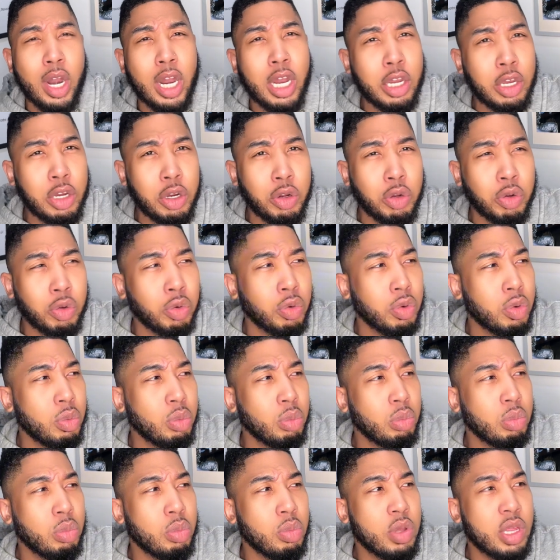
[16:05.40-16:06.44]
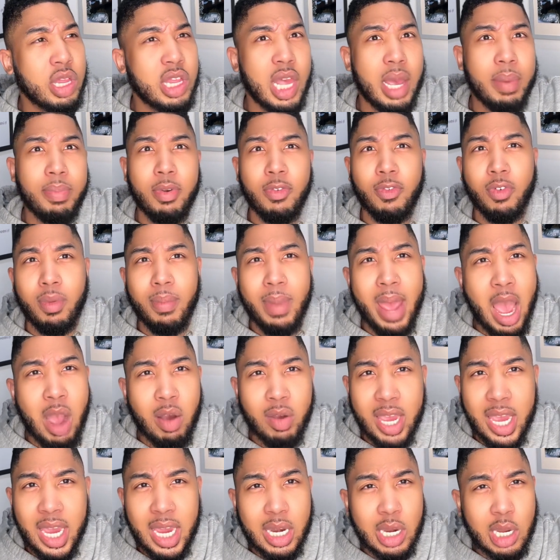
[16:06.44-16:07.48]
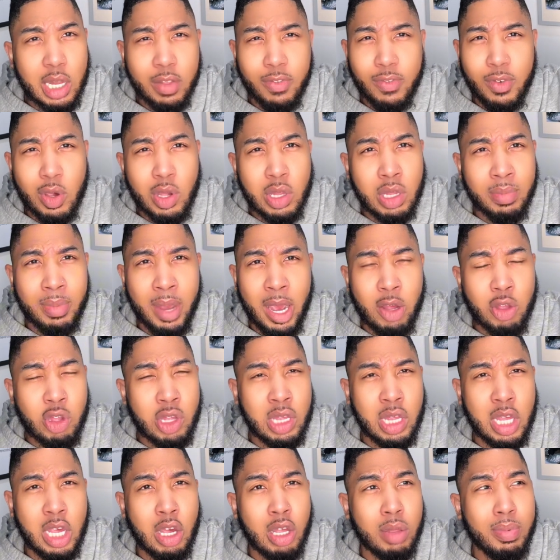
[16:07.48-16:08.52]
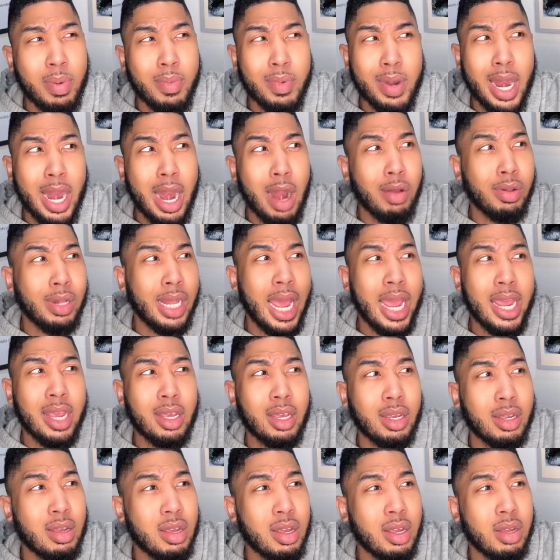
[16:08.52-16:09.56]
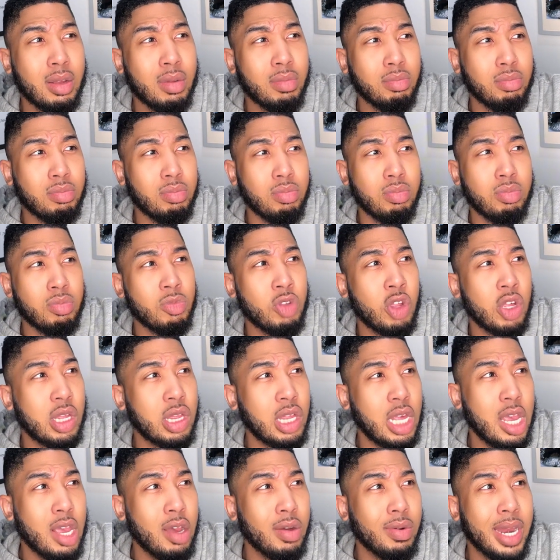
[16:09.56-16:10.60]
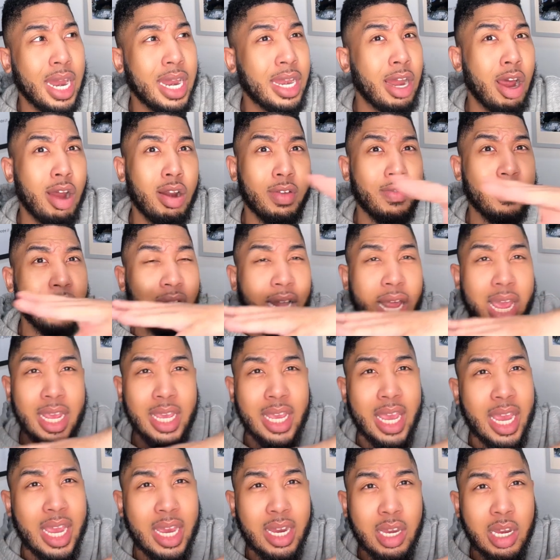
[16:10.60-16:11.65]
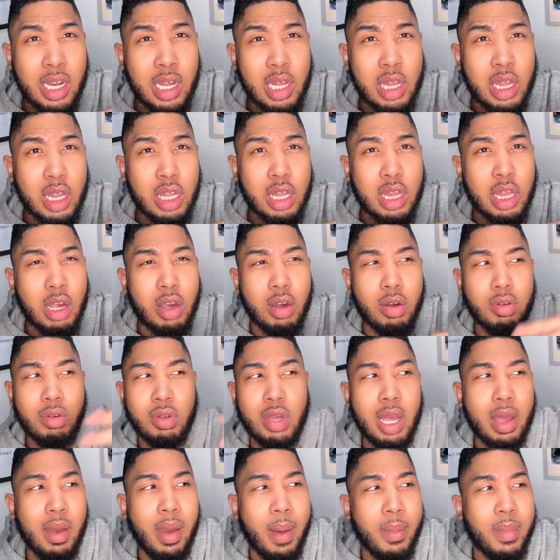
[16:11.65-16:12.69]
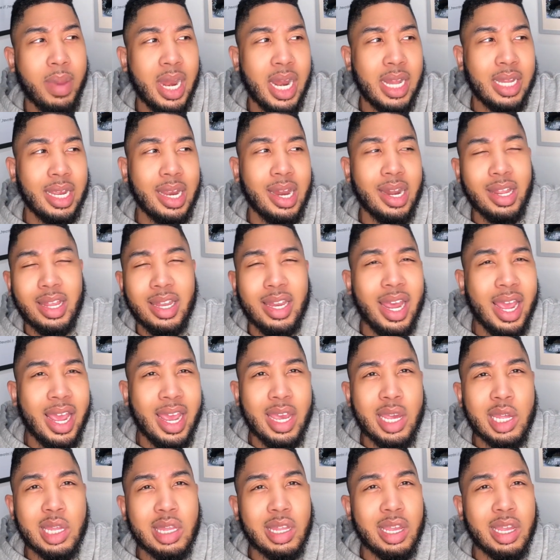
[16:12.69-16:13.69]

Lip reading: to do, separate from how Candiace feels about Gizelle. It's people that don't like Gizelle that don't even like Candiace. So, I mean, at the end of the day,